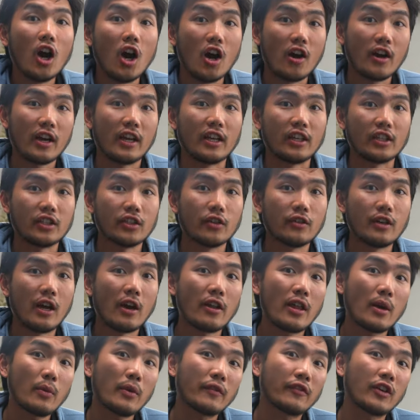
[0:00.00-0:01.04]
All right, so now
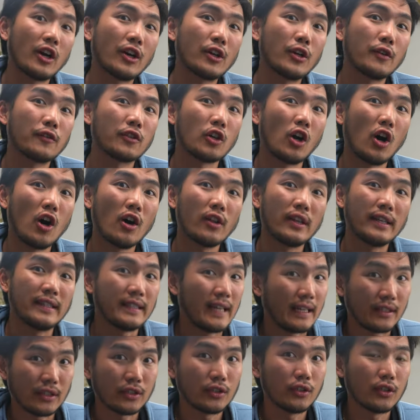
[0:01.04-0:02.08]
that we've gone over all the
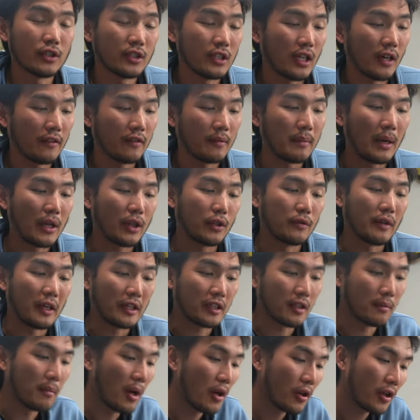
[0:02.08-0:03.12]
technical stuff about the Red
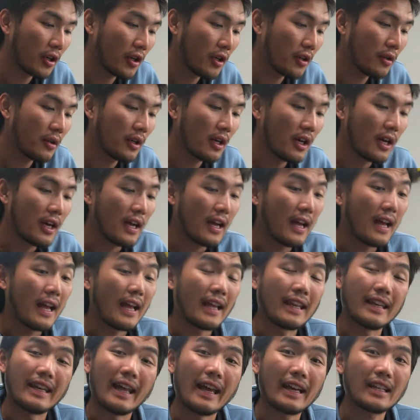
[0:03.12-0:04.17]
Komodo,
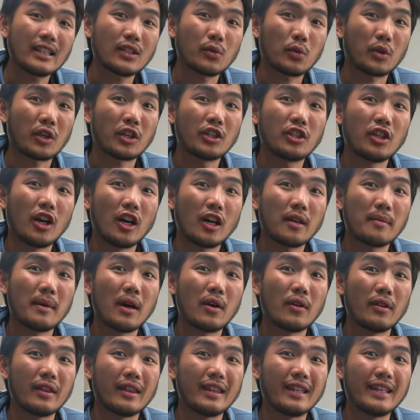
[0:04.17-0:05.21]
next we're gonna talk
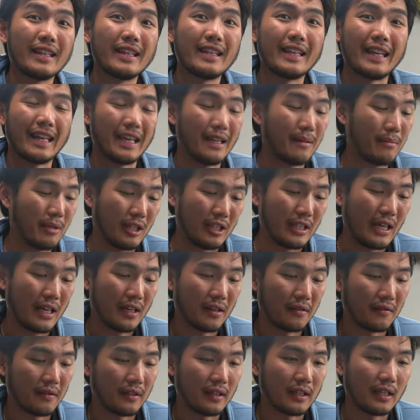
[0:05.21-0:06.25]
about the image out
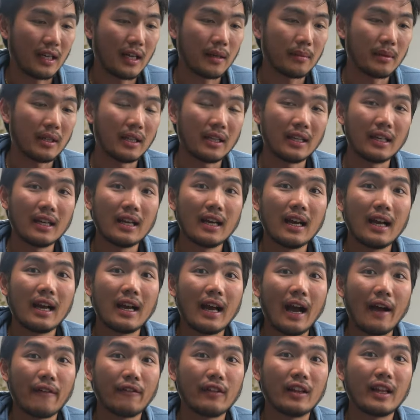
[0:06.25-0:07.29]
of it. I mean,
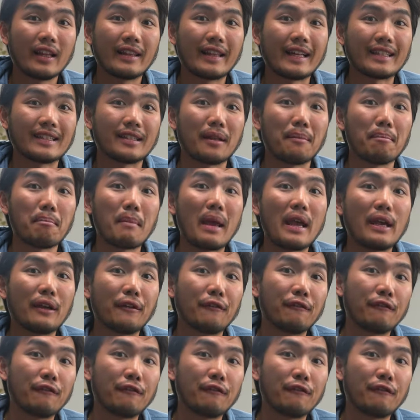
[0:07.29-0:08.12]
I feel like that's the main